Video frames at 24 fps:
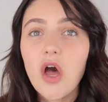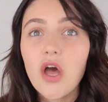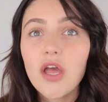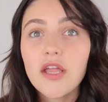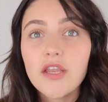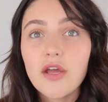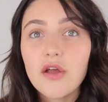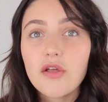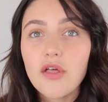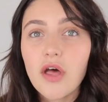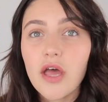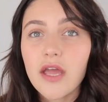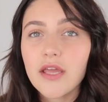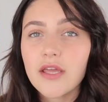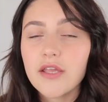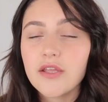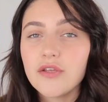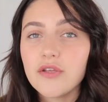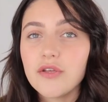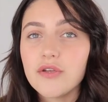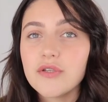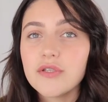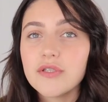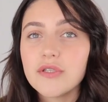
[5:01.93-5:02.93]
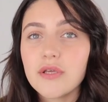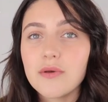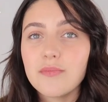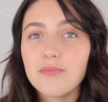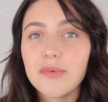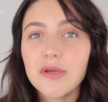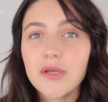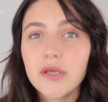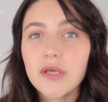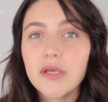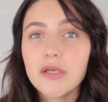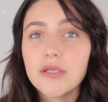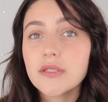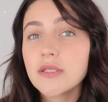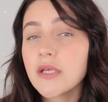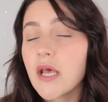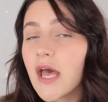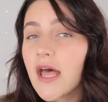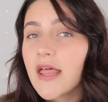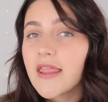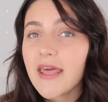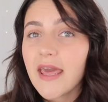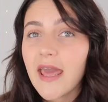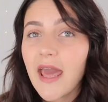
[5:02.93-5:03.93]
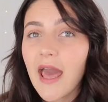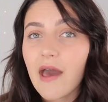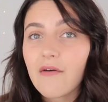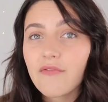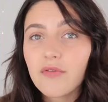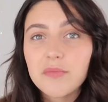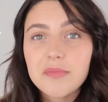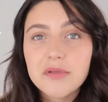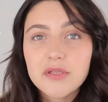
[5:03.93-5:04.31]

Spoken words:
I know that I can use them because they haven't